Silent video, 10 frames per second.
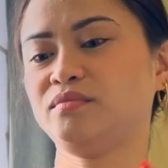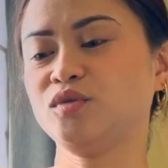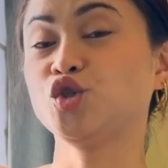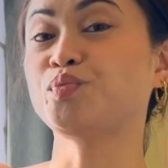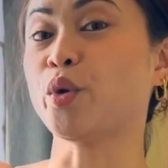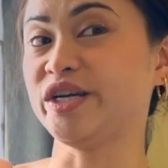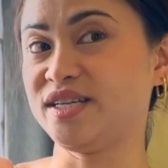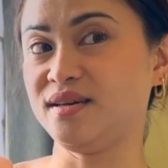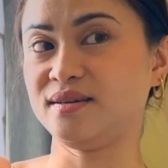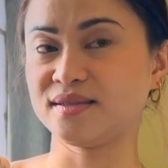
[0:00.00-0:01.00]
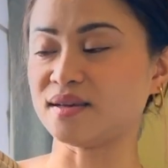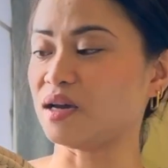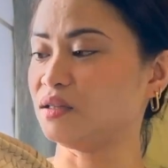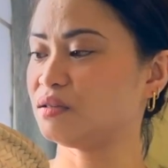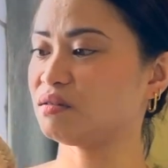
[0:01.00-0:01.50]
sporty
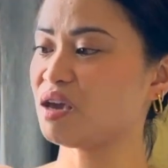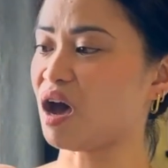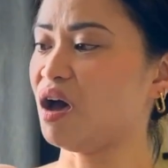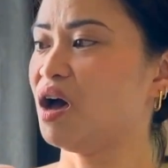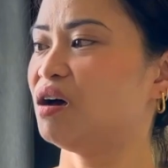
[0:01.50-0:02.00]
side. So yeah,